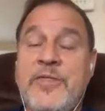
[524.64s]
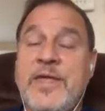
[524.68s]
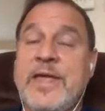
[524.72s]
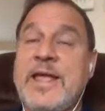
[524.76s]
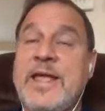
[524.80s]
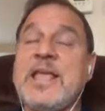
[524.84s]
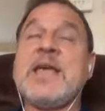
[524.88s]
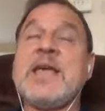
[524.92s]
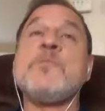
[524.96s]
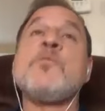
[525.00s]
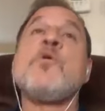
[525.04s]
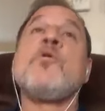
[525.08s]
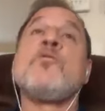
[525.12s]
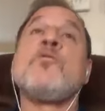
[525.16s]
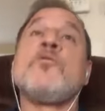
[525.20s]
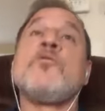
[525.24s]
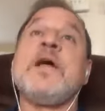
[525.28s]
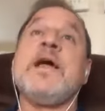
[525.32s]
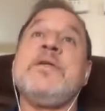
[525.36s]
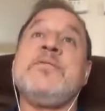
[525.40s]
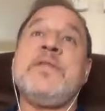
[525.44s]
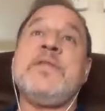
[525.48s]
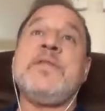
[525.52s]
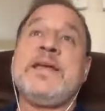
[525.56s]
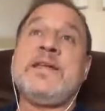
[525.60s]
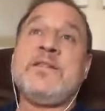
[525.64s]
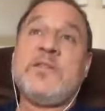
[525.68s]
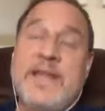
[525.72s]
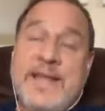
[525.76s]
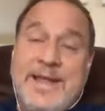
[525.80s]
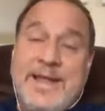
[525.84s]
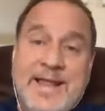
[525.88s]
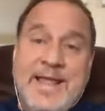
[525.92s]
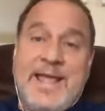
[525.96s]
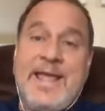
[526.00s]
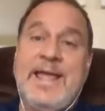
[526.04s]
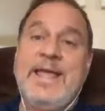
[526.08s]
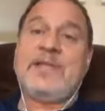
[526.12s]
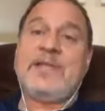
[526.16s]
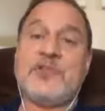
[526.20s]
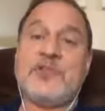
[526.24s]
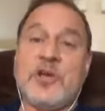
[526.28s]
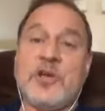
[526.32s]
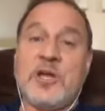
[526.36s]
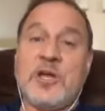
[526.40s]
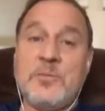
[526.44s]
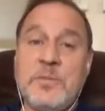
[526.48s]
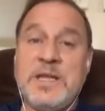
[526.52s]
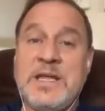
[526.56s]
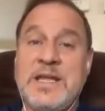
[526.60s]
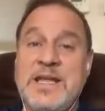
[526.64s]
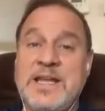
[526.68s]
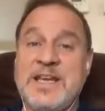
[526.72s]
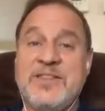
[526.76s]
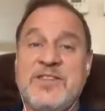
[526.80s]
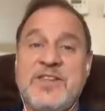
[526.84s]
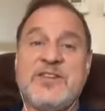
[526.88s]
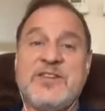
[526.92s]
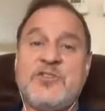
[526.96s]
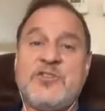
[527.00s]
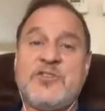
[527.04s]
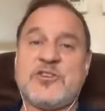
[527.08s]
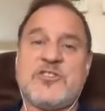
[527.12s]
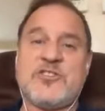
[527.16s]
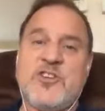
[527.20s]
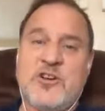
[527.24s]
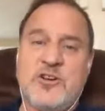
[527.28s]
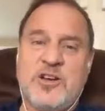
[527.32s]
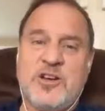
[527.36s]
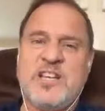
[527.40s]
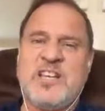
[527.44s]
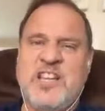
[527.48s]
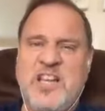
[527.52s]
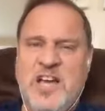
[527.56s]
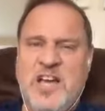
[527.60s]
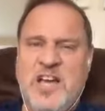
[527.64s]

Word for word: they came over and they laid hands on me and they just started,